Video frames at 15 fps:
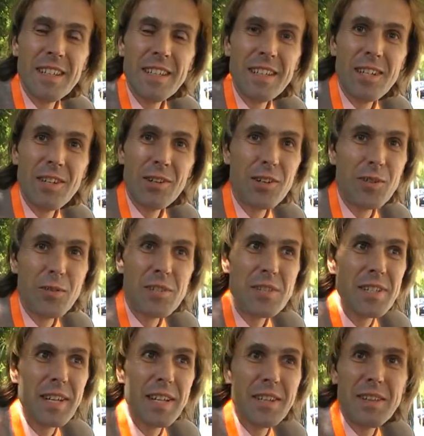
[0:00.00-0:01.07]
you know, you would
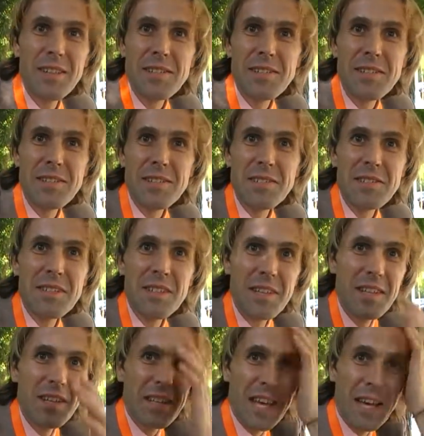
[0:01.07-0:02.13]
say this is,
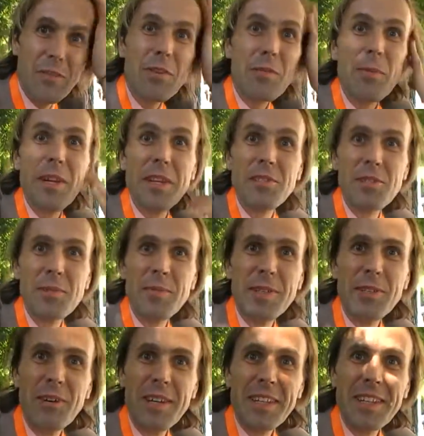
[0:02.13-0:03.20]
everybody should be
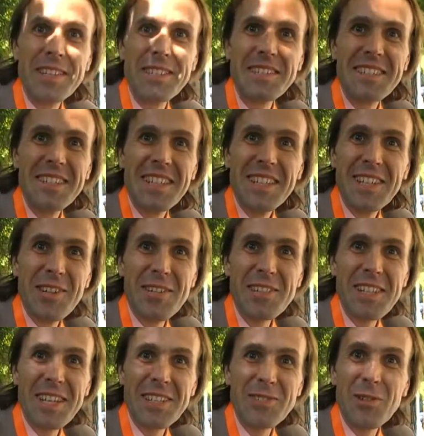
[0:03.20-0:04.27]
doing this. You know,
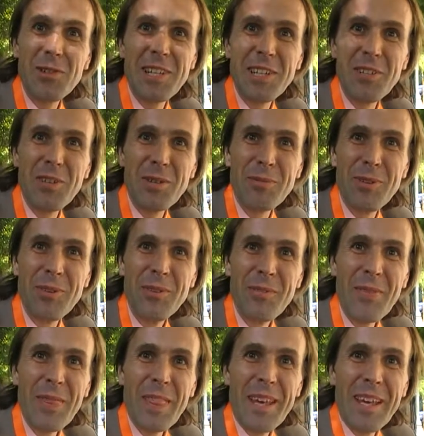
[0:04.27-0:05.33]
it's like totally normal.
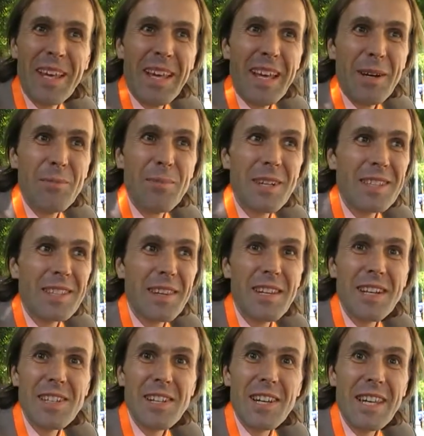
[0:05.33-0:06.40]
Mm. But
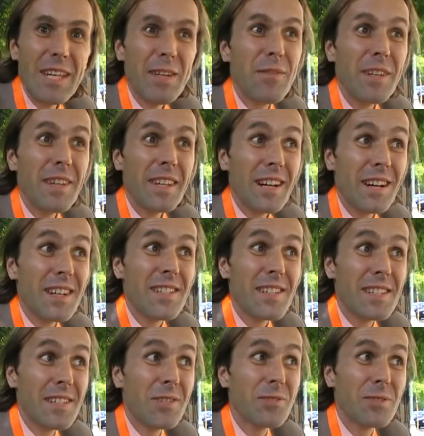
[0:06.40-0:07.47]
there, even there are
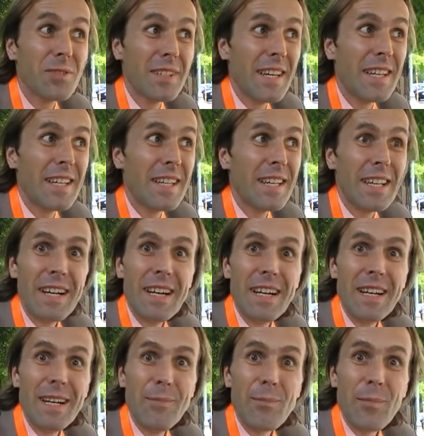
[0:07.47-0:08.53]
still today,
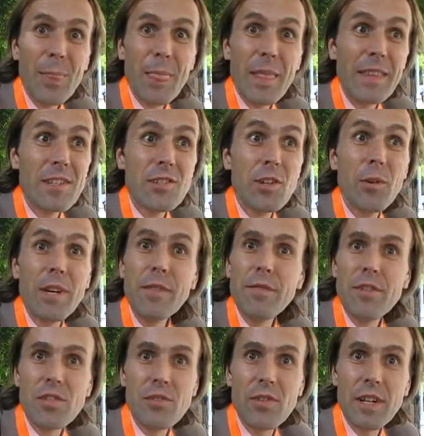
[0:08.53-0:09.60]
um, there's no
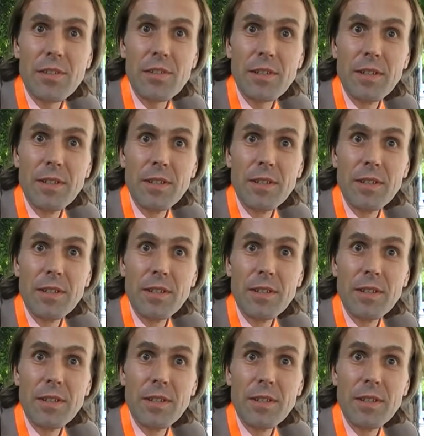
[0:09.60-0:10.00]
infrastructure.